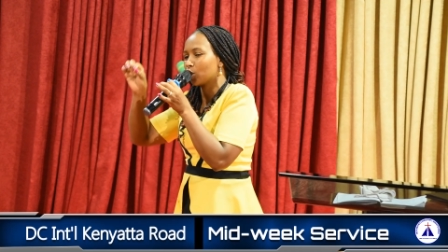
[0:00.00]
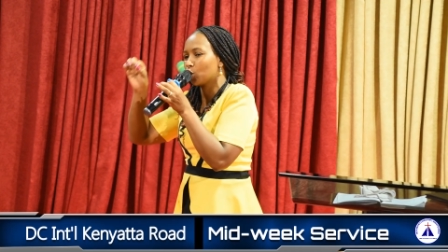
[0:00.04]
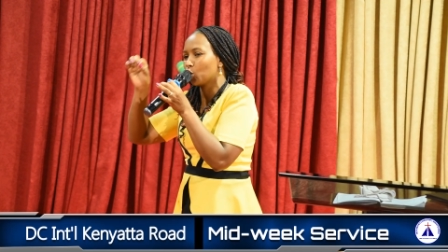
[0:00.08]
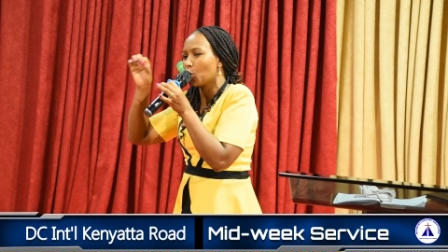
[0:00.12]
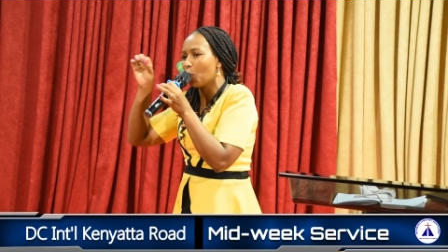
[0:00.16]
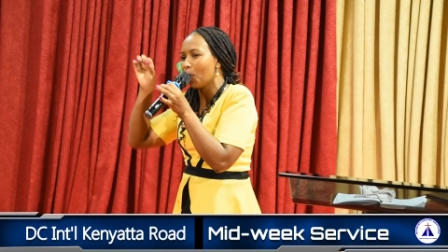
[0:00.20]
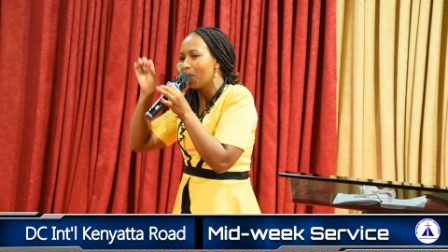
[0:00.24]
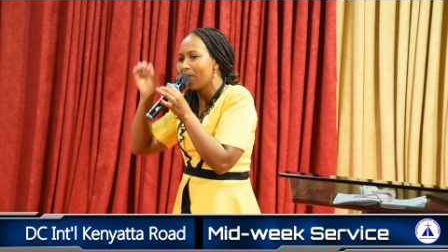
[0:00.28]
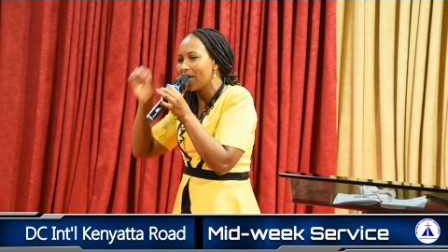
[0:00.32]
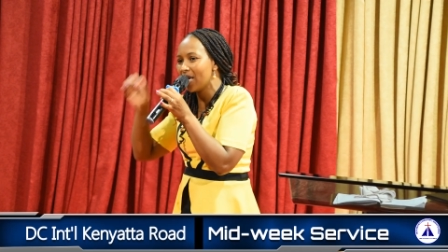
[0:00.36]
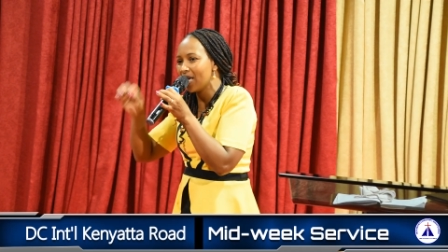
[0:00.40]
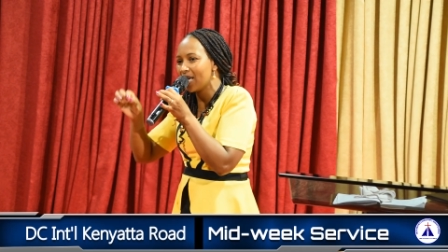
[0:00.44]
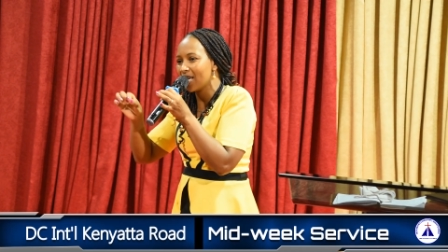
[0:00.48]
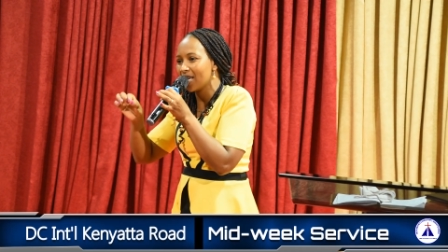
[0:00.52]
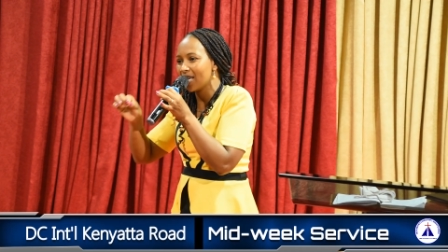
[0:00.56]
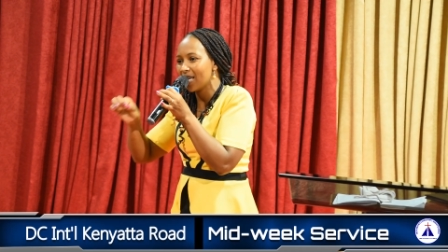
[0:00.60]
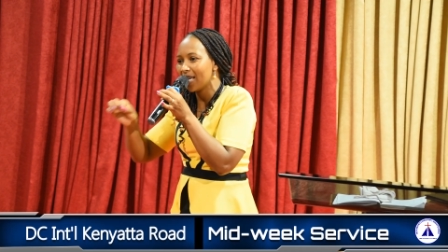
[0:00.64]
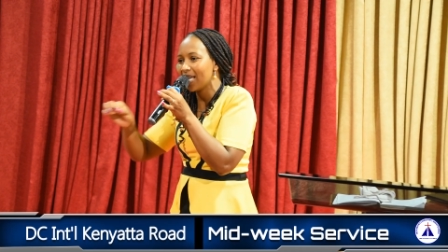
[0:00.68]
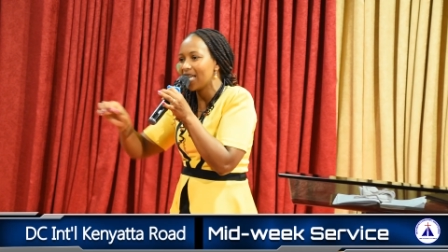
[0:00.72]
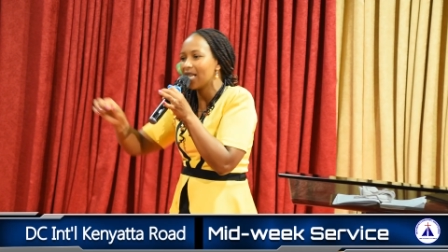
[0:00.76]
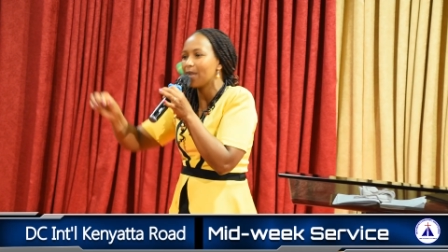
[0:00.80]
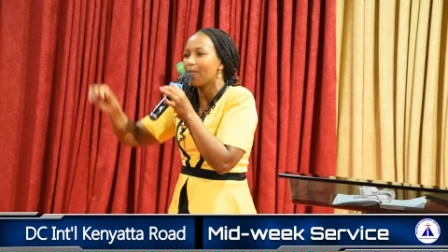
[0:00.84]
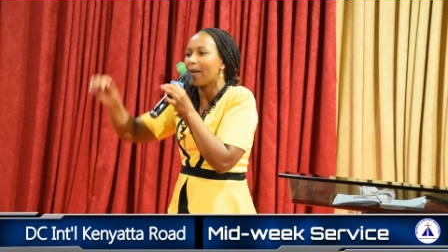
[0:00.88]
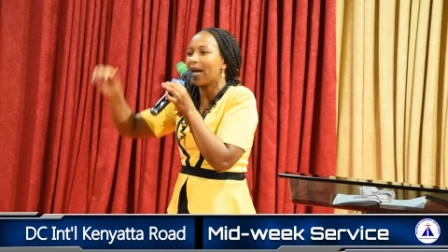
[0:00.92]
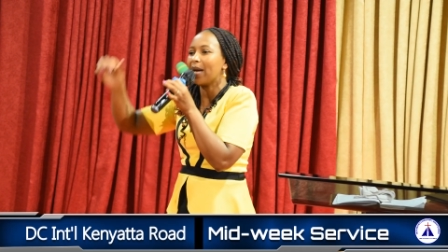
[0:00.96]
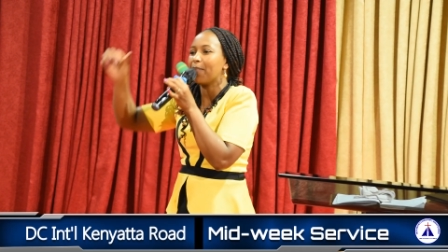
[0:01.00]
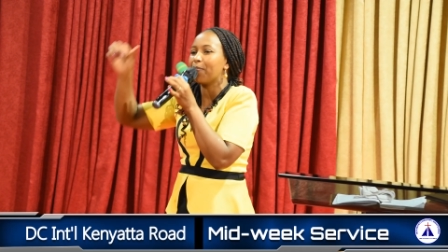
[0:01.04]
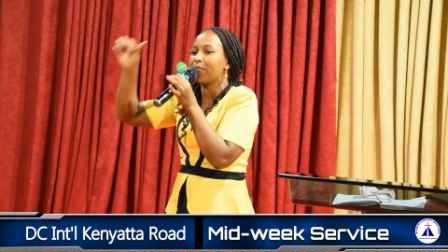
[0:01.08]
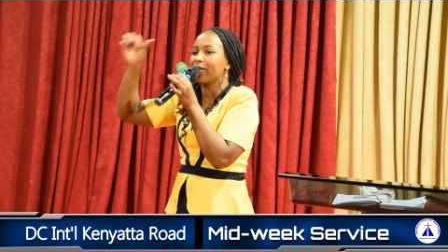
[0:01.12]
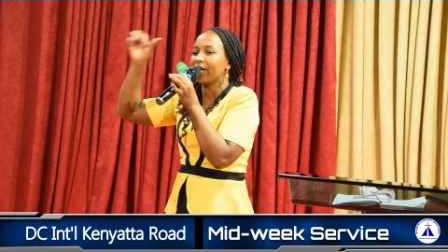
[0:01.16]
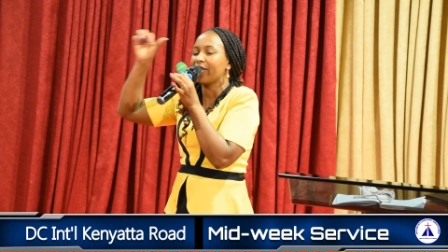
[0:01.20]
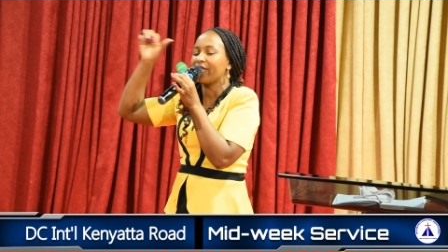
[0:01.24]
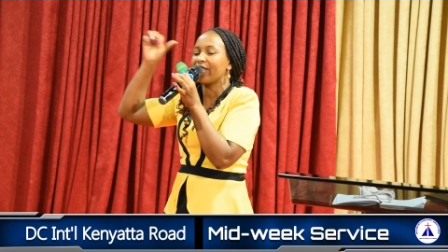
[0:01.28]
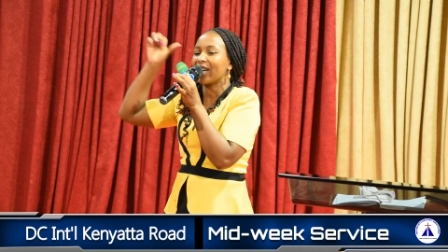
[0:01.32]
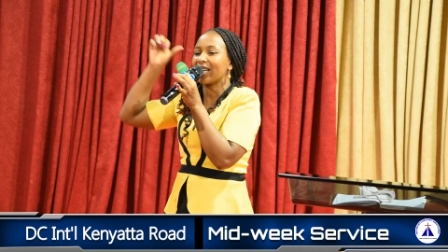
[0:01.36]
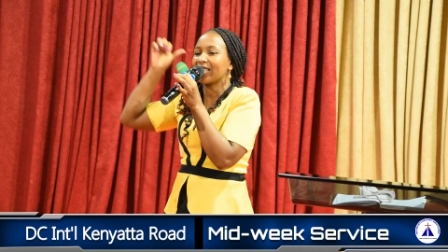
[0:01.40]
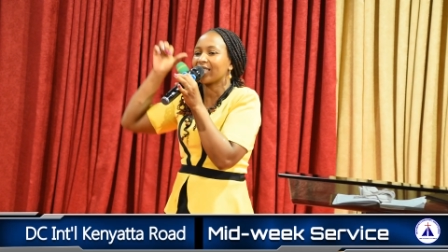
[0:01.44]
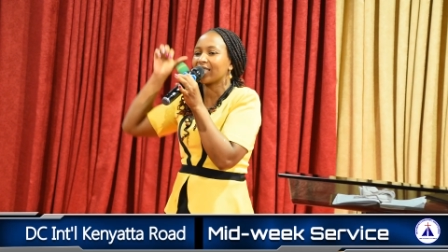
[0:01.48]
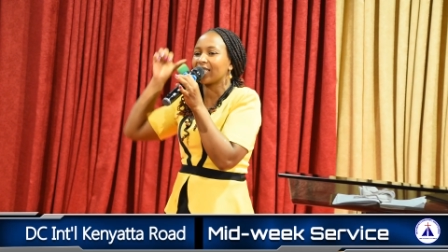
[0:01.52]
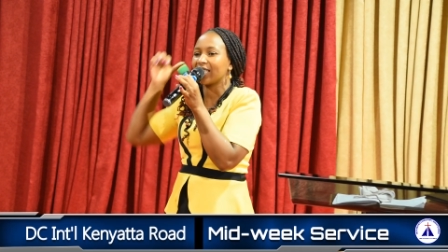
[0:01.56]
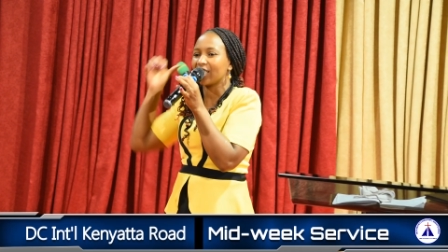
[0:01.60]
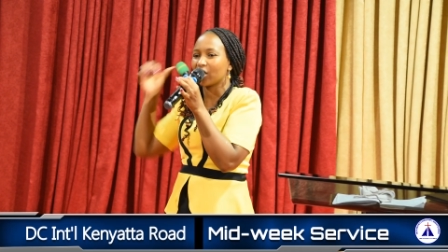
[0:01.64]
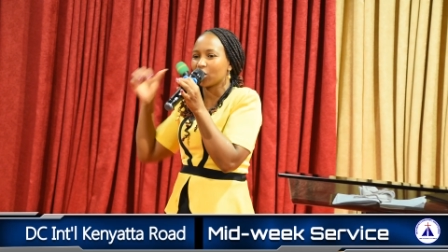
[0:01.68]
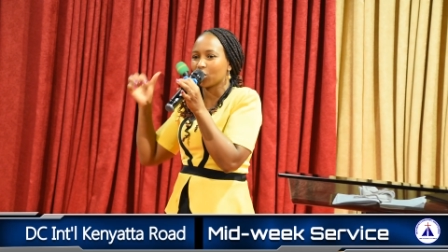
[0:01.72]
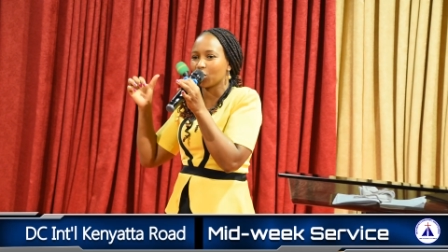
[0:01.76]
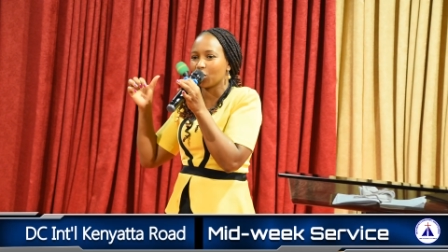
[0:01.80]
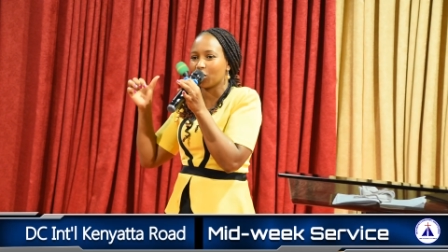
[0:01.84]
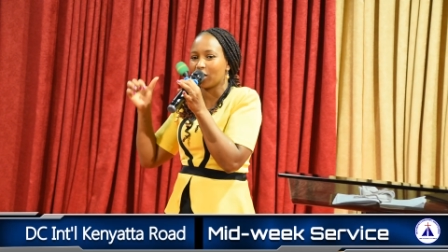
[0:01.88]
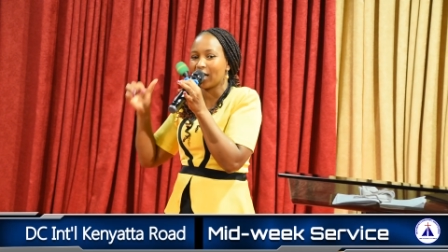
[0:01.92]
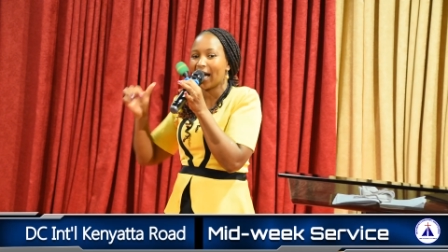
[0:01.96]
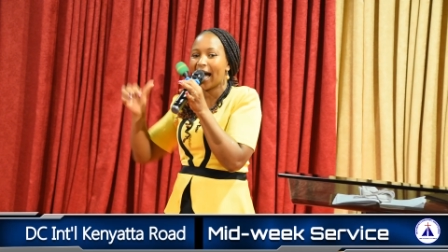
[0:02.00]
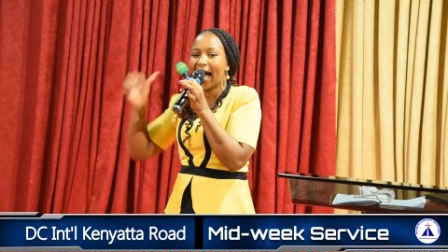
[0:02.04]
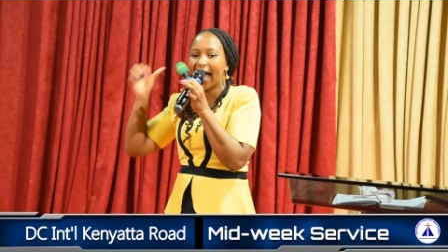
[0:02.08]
to me in my previous station.